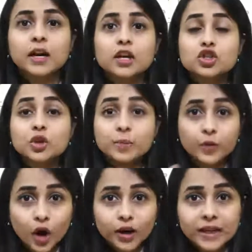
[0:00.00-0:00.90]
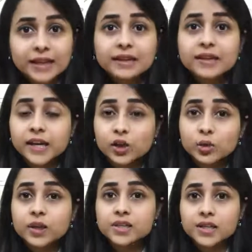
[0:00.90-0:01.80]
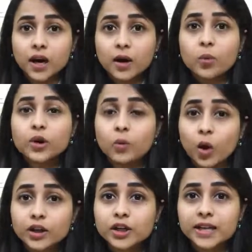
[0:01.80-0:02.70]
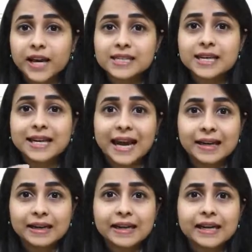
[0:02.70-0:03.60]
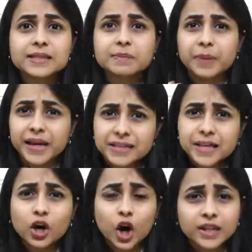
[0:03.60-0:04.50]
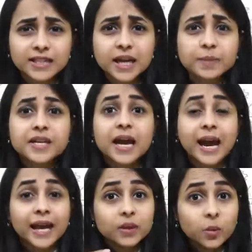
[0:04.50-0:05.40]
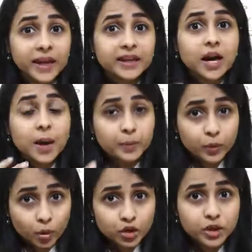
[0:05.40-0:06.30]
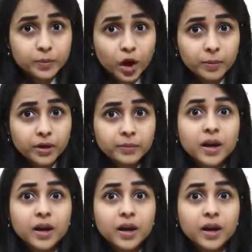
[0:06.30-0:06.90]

So broadly, the recruiters here would want to test a candidate's basic concepts and the way they approach a problem